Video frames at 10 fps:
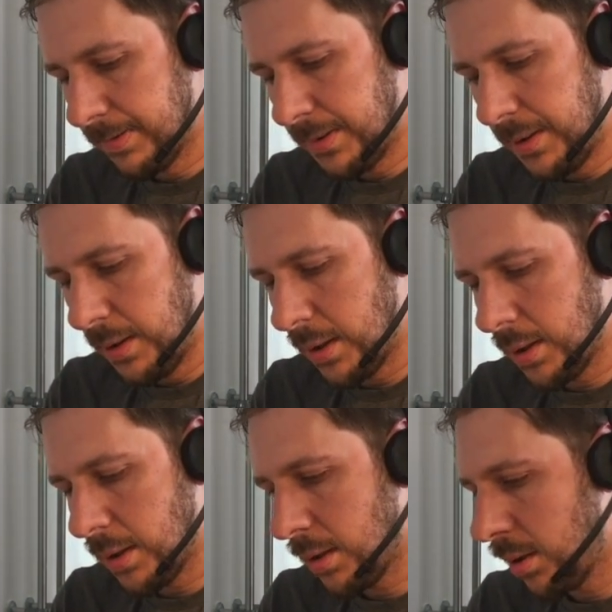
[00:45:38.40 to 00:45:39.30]

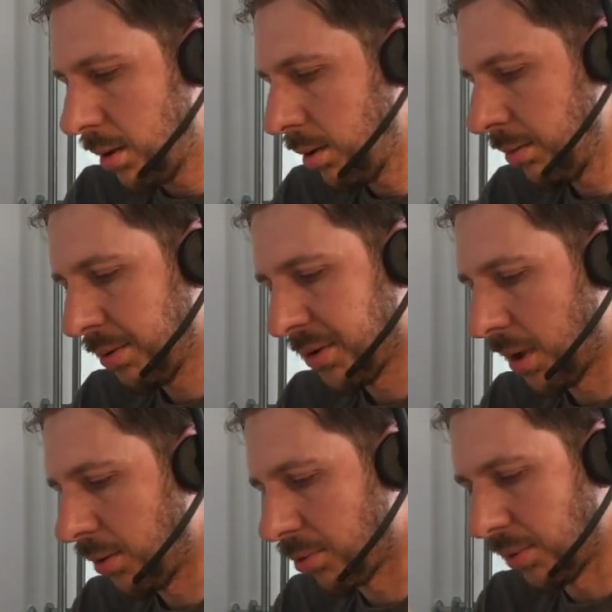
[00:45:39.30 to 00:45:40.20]
Yeah,
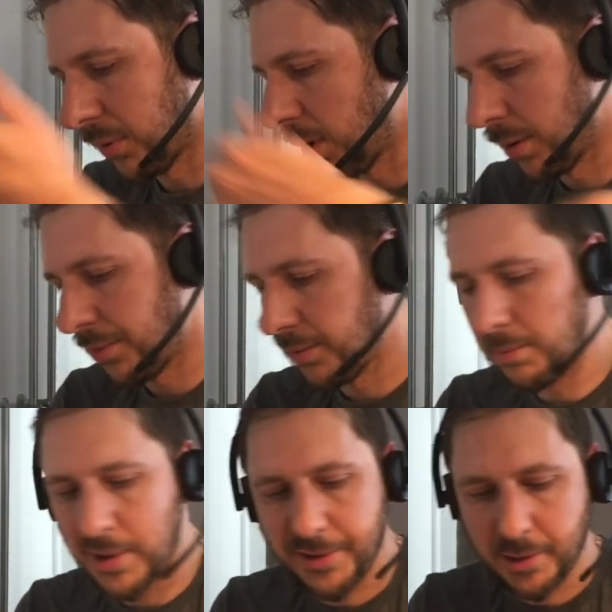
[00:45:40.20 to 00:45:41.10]
say Triska, doesn't
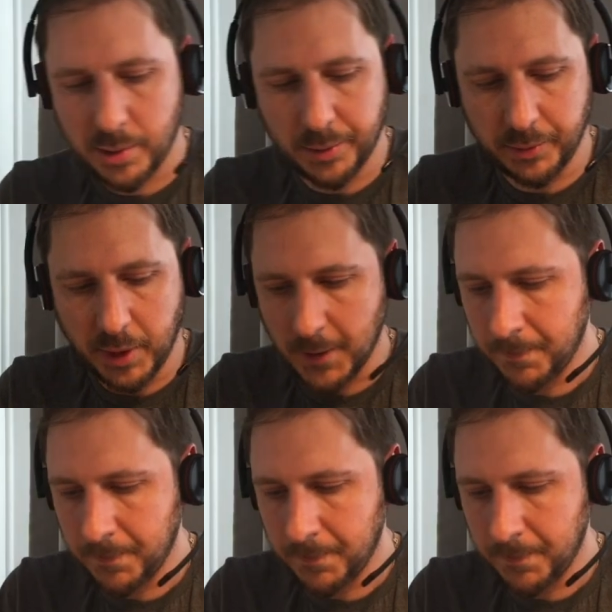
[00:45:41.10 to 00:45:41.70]
matter, I don't care.